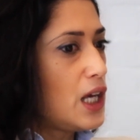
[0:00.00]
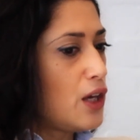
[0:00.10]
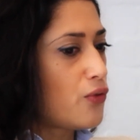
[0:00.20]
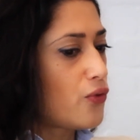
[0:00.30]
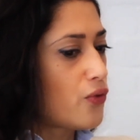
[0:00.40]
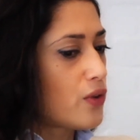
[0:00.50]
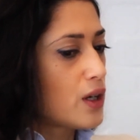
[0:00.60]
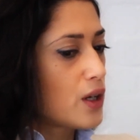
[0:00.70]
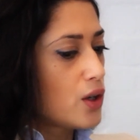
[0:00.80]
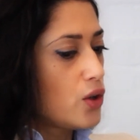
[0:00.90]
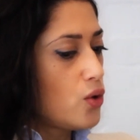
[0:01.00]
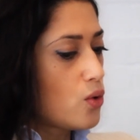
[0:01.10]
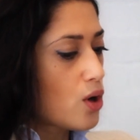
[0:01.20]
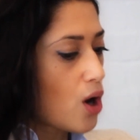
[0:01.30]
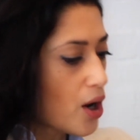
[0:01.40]
If
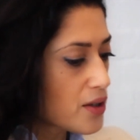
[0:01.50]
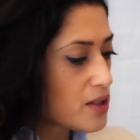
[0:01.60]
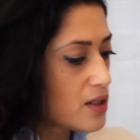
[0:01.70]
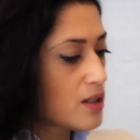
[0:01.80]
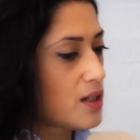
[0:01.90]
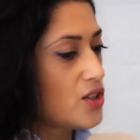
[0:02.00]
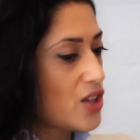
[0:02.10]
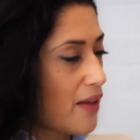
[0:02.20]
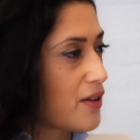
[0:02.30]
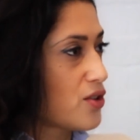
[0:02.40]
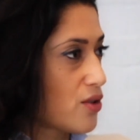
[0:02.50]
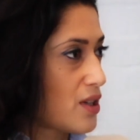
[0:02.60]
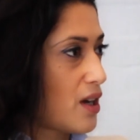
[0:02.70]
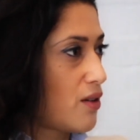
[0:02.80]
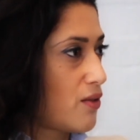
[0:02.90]
you constantly challenge
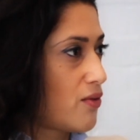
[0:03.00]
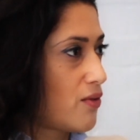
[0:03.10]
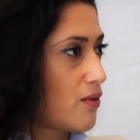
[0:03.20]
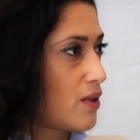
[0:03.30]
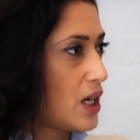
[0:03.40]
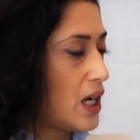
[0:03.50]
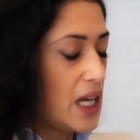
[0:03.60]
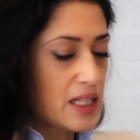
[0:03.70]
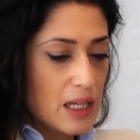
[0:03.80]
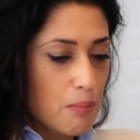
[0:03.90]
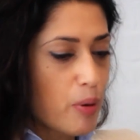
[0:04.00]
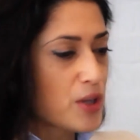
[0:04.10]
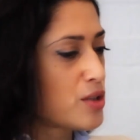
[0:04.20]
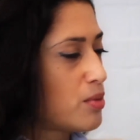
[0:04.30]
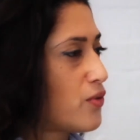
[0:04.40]
yourself, it's
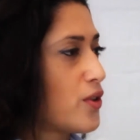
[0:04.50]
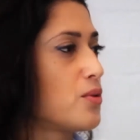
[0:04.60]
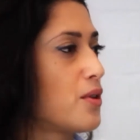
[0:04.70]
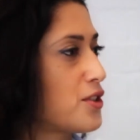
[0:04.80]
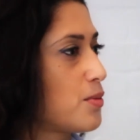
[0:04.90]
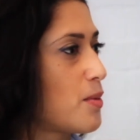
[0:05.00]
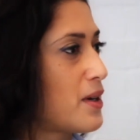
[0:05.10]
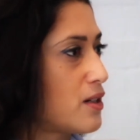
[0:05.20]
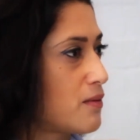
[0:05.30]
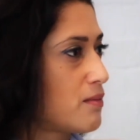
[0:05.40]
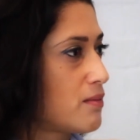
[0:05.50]
impossible for you not to be better.